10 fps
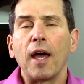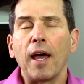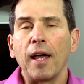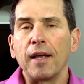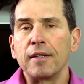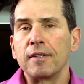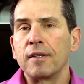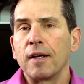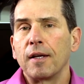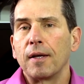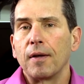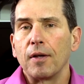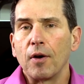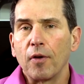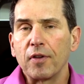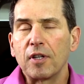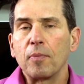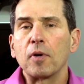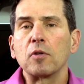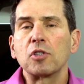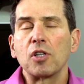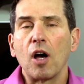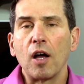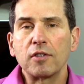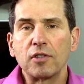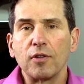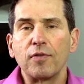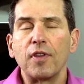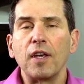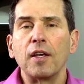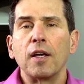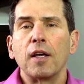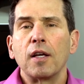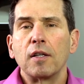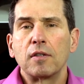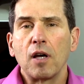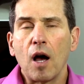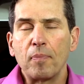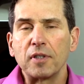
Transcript: and you know the typical shots of the top